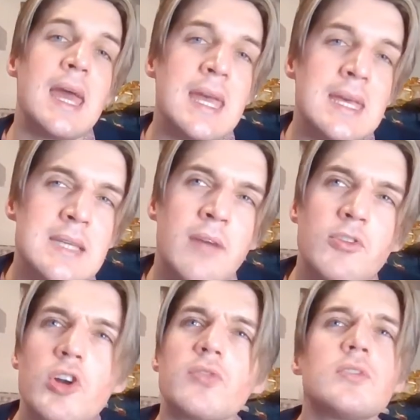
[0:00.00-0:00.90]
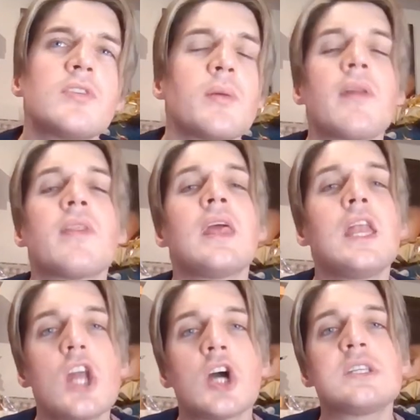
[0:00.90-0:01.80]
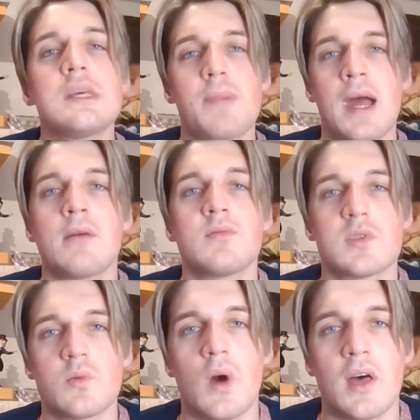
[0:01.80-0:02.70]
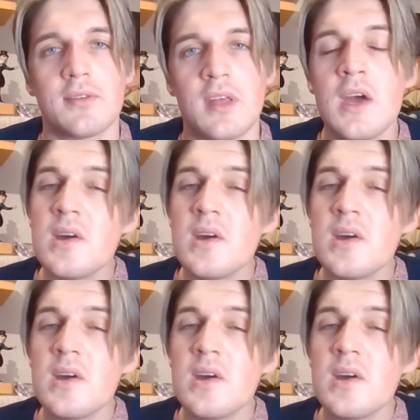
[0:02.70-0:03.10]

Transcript: is I've got it for around about the £90 worth.